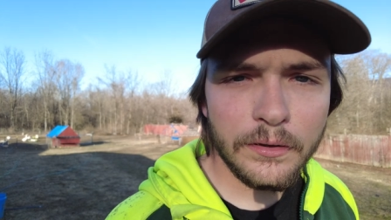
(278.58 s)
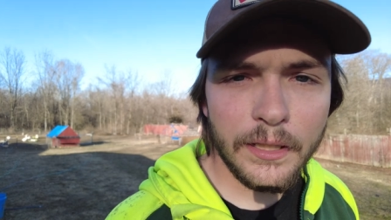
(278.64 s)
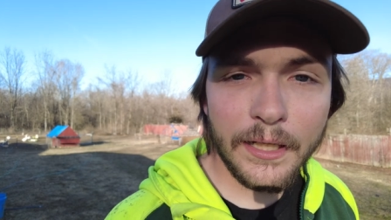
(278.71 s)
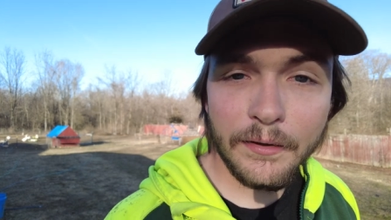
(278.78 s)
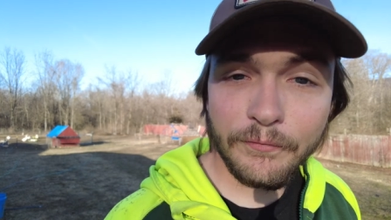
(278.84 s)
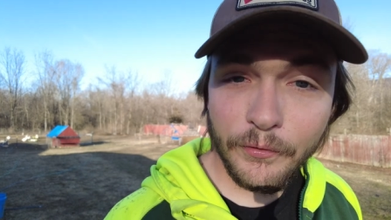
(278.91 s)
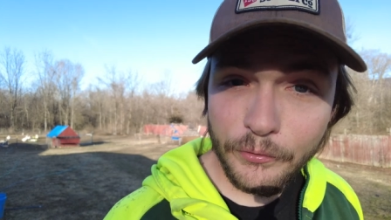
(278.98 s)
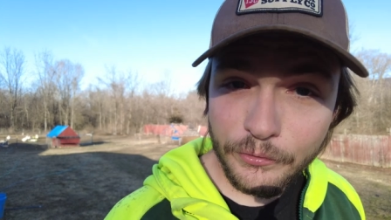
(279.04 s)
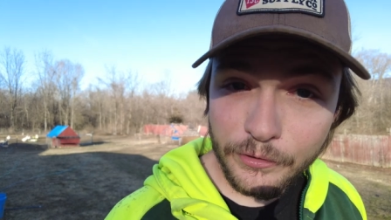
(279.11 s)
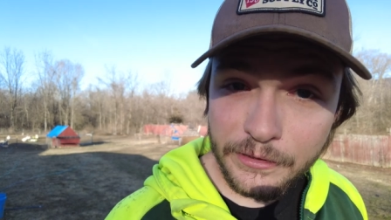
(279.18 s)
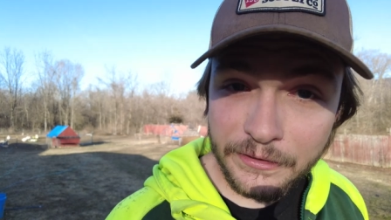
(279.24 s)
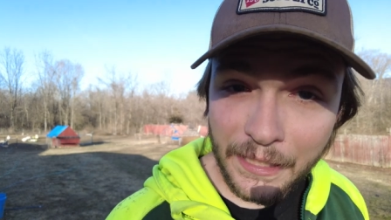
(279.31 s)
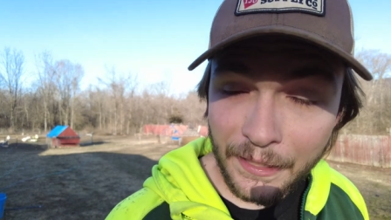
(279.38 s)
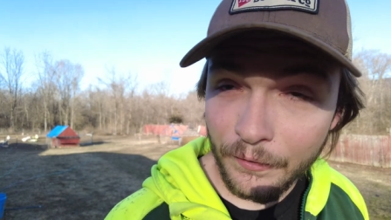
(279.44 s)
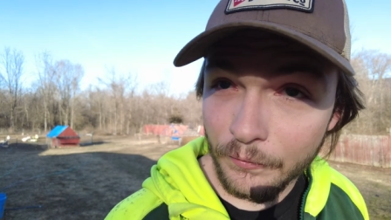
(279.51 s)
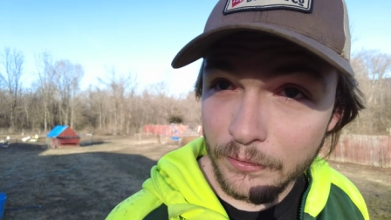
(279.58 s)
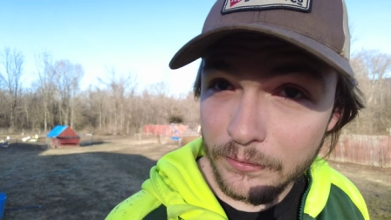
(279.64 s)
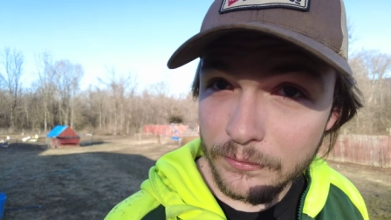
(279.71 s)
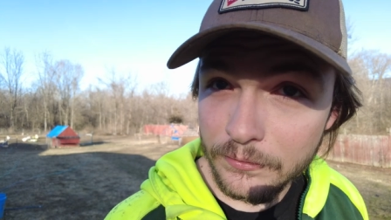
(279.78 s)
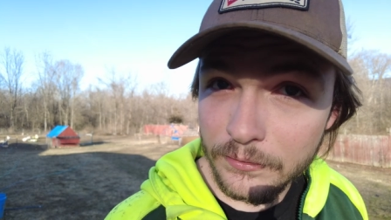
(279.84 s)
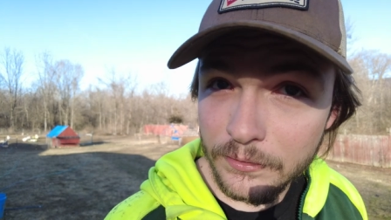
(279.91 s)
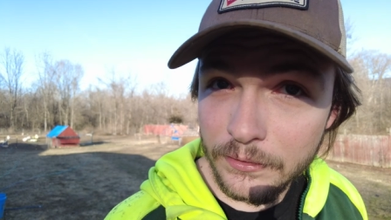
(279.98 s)
I got fruit trees now.
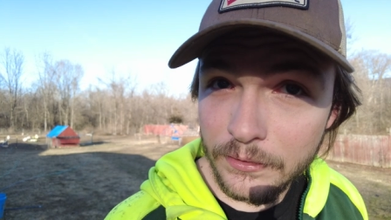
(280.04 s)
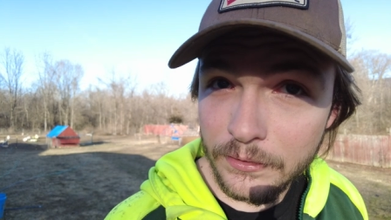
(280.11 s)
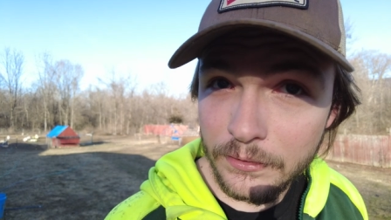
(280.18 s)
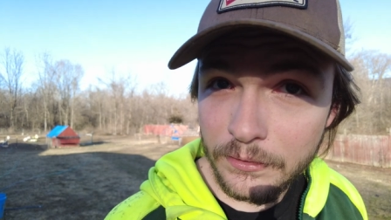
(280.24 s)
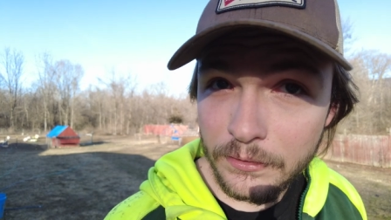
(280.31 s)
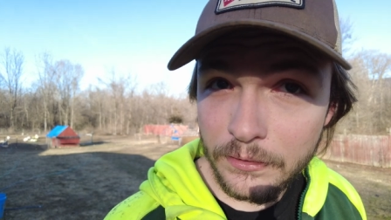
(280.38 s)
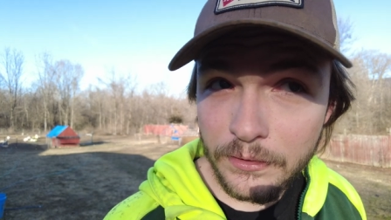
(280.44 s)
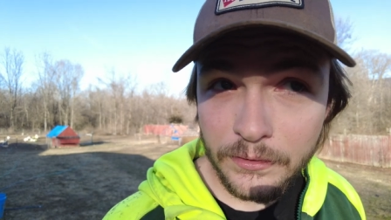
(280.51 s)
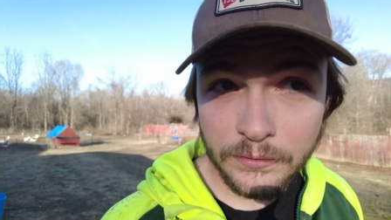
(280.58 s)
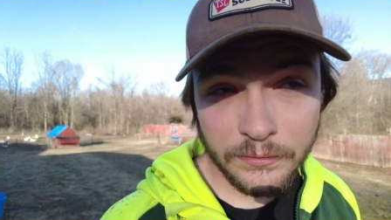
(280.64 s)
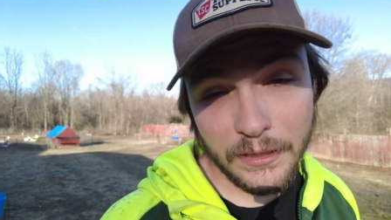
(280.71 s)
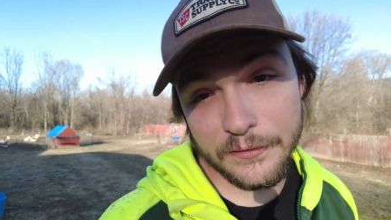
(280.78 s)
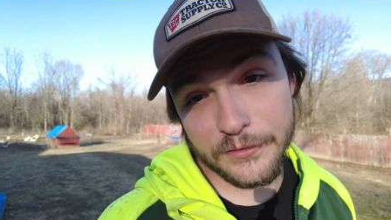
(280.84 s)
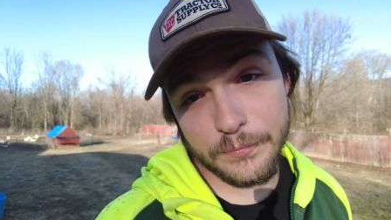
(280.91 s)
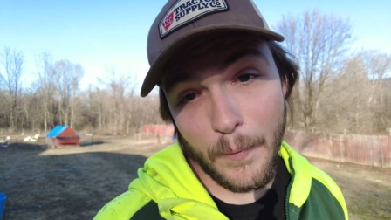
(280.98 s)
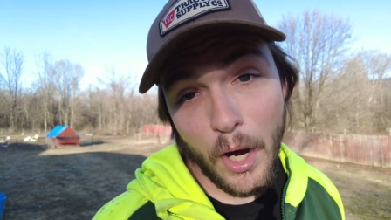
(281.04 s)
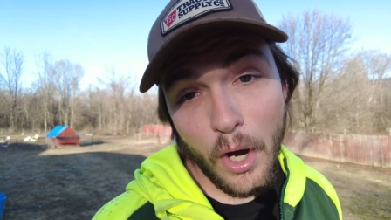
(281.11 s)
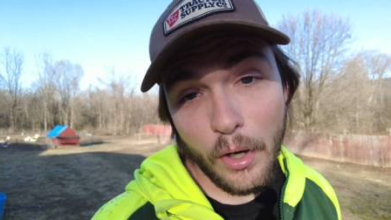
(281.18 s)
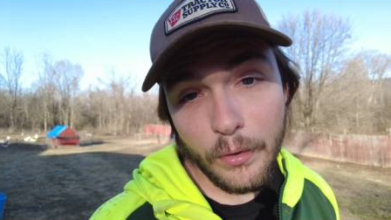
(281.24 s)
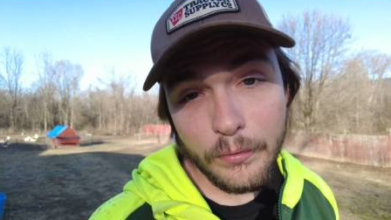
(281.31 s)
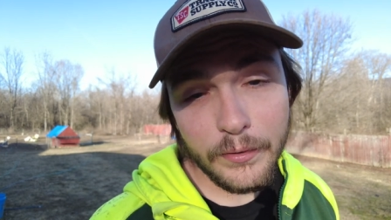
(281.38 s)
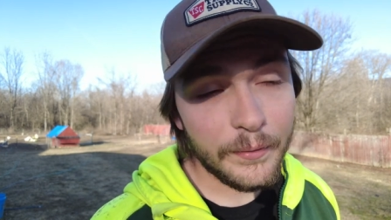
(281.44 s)
they're
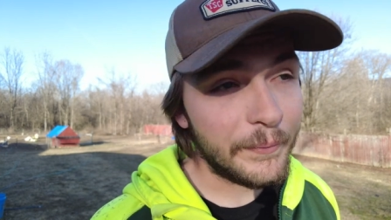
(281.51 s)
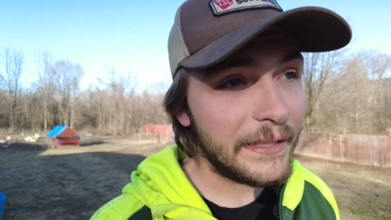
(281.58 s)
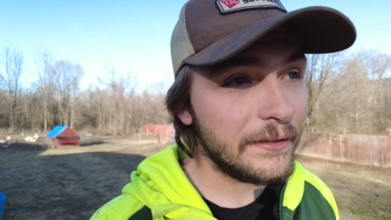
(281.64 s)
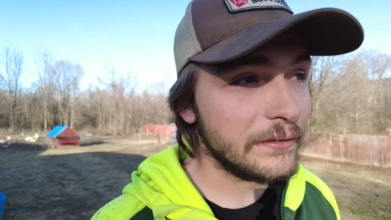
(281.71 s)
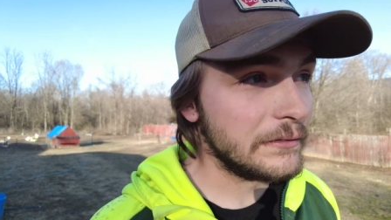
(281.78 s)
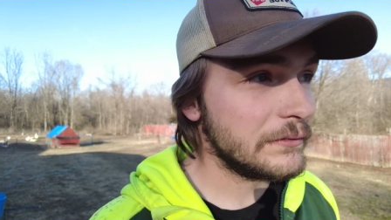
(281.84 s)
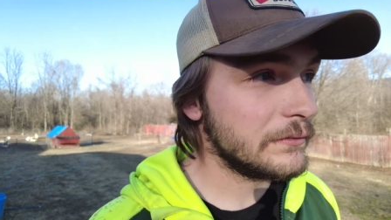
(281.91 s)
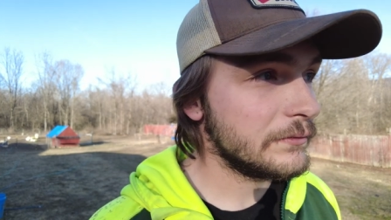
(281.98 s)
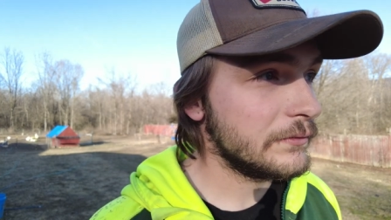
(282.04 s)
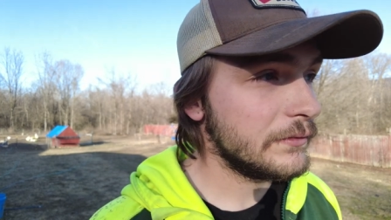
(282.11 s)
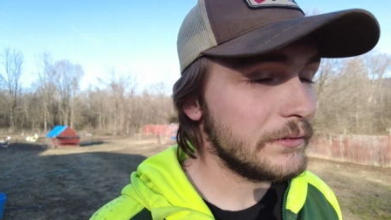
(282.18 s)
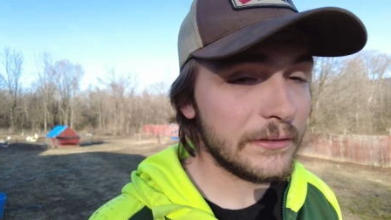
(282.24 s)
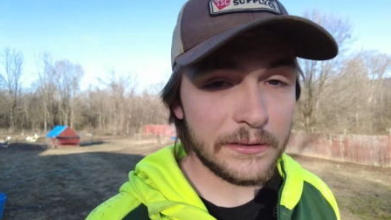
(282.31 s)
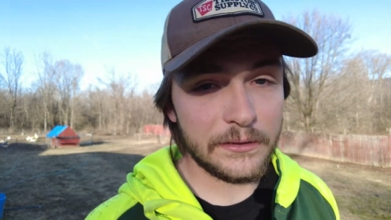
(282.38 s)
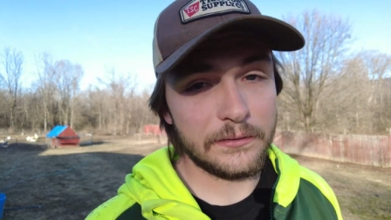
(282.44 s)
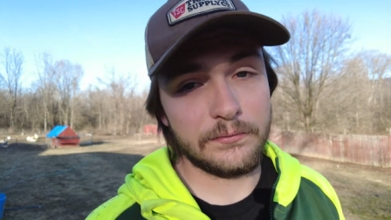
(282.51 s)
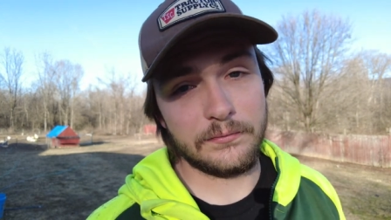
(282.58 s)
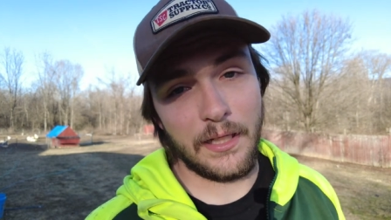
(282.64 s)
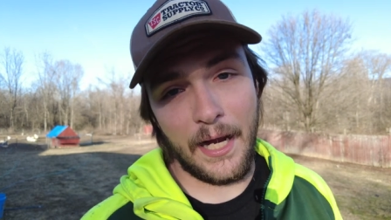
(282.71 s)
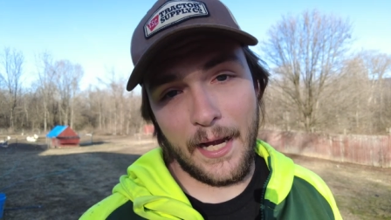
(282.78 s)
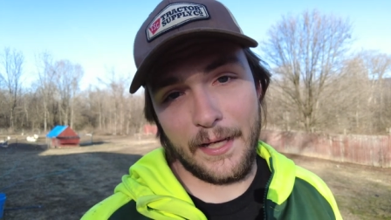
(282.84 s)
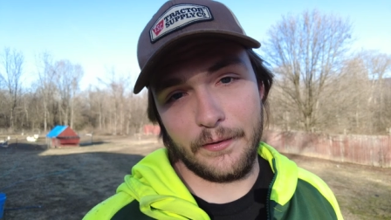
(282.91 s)
small. I mean,
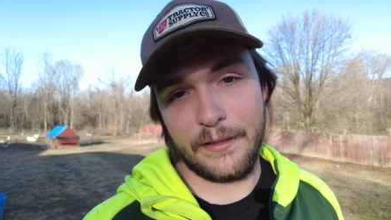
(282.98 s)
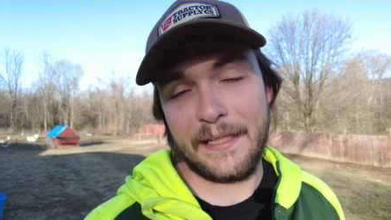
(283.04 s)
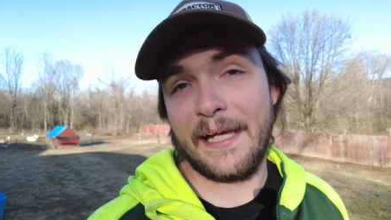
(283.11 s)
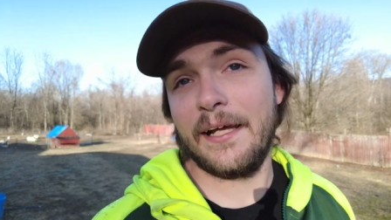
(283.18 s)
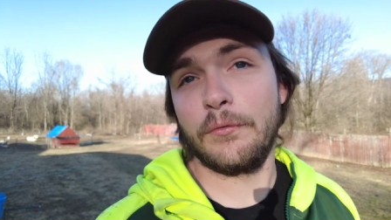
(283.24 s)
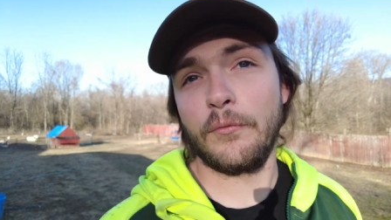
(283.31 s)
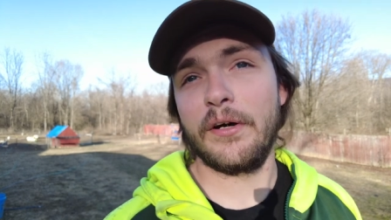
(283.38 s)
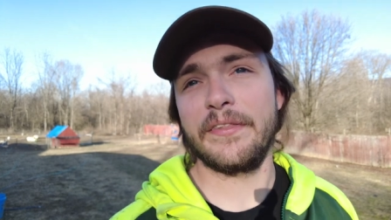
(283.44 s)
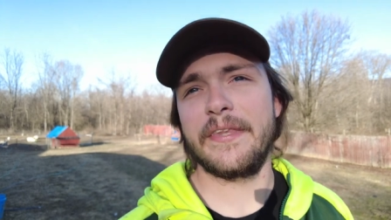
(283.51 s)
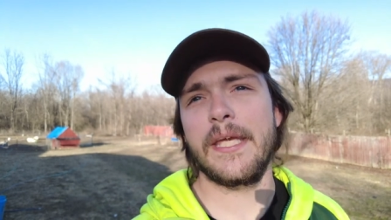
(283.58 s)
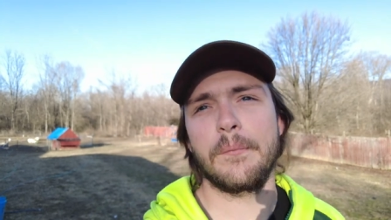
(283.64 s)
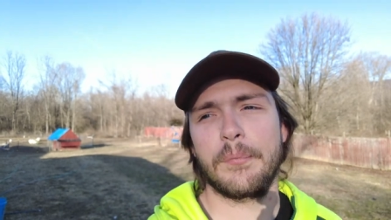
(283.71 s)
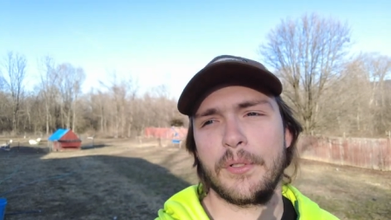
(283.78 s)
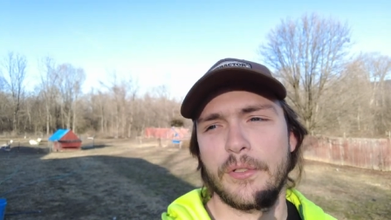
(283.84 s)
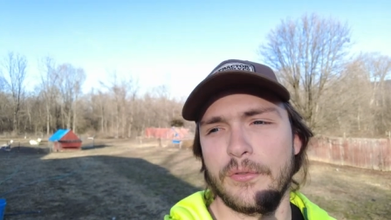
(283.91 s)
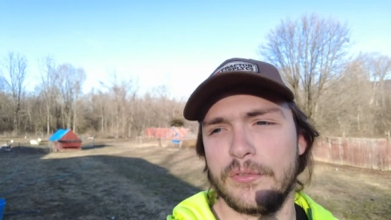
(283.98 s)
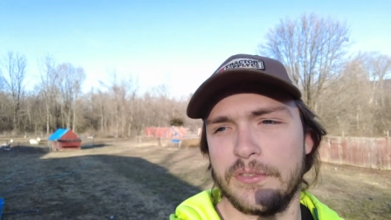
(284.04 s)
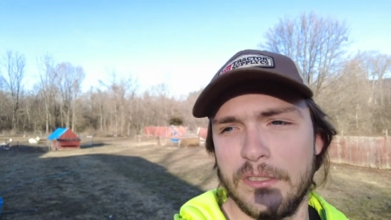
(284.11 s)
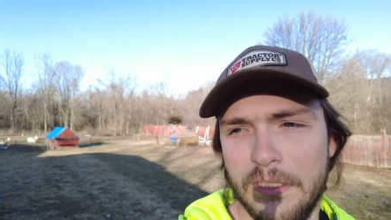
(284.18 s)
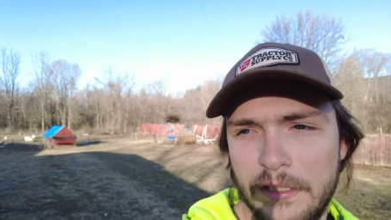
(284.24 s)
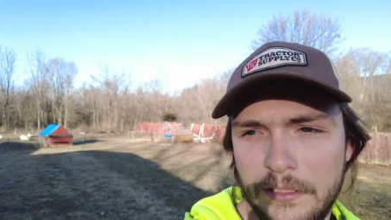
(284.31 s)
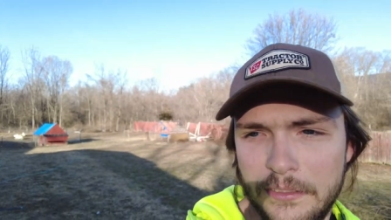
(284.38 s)
I only had one thing produced
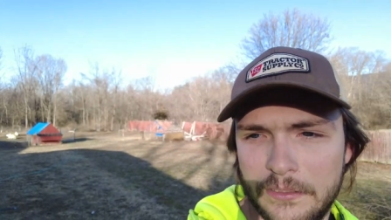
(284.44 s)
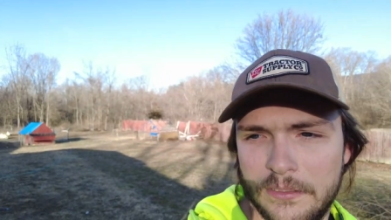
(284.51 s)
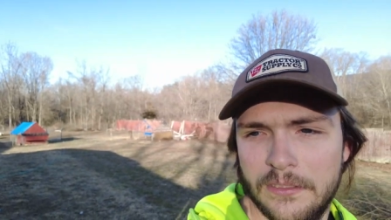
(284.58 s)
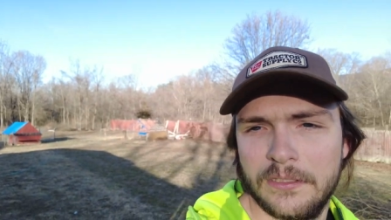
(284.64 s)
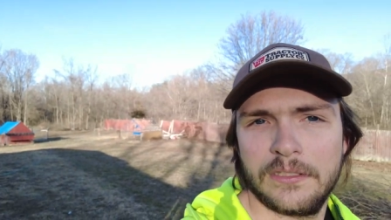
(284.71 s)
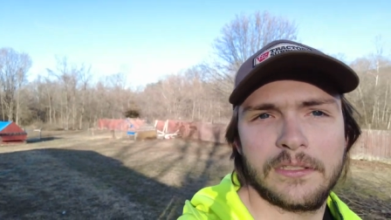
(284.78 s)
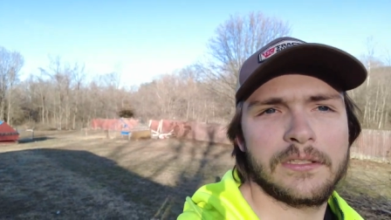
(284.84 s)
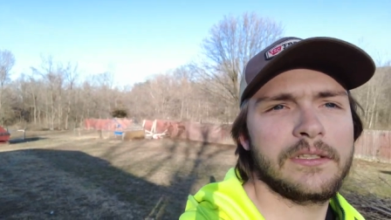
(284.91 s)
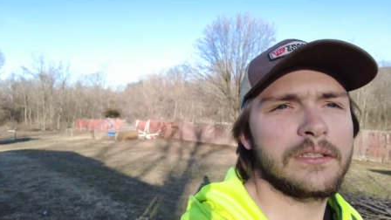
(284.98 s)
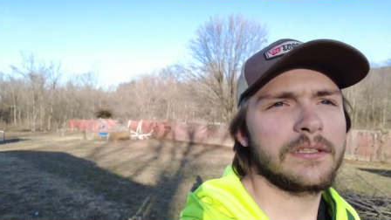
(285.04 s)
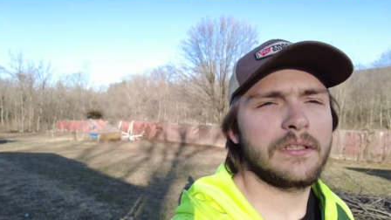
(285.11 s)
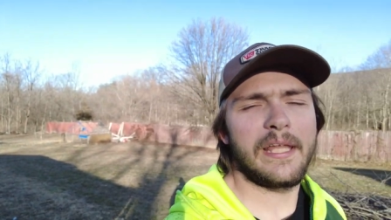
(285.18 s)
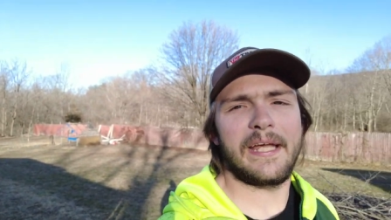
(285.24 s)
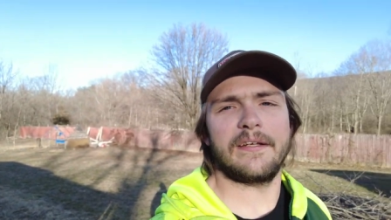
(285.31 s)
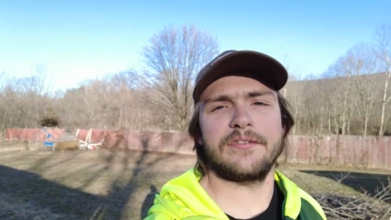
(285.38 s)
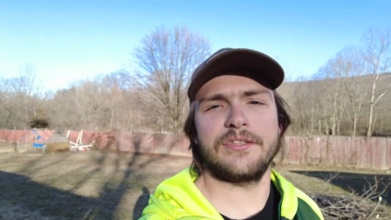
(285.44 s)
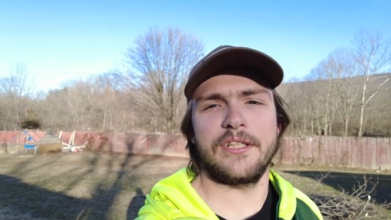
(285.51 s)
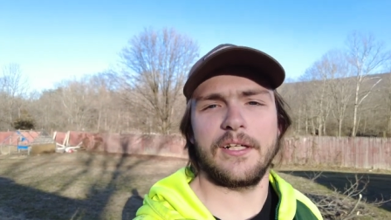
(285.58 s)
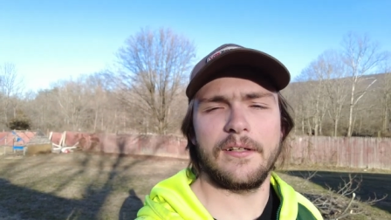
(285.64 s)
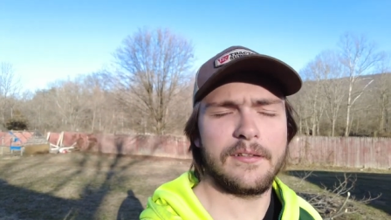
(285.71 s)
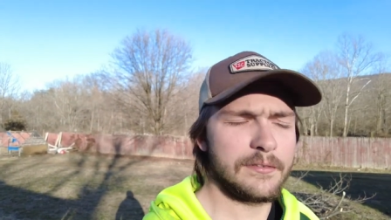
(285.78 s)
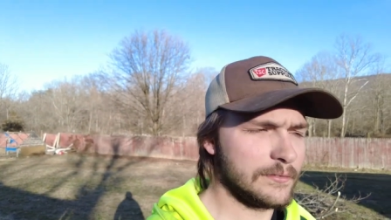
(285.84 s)
last
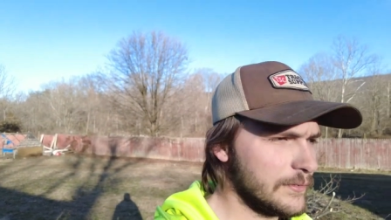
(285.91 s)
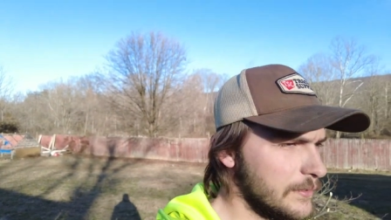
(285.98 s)
year.